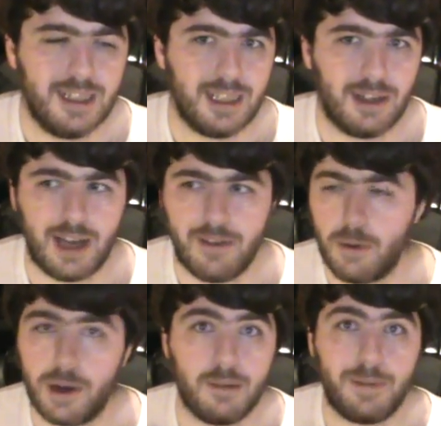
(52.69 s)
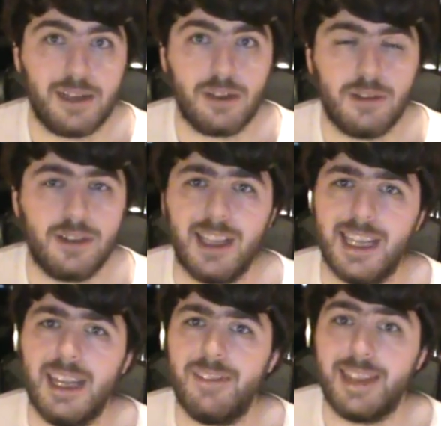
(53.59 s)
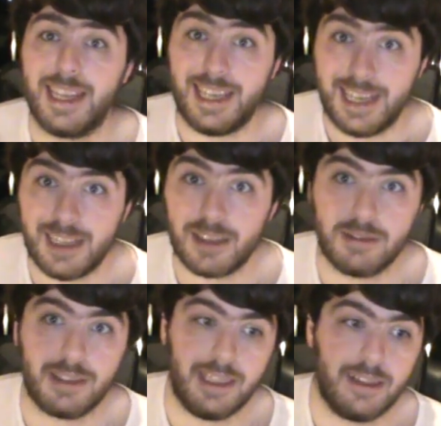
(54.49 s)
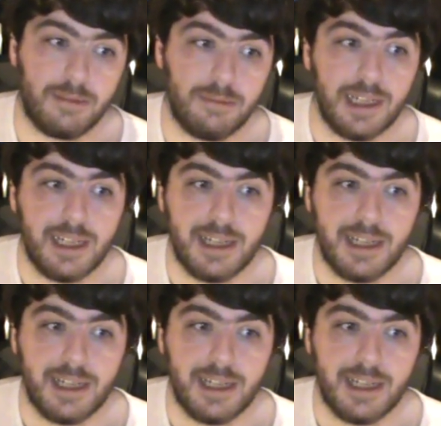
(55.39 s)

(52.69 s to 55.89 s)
everyone picks on, like even the geeks don't like him.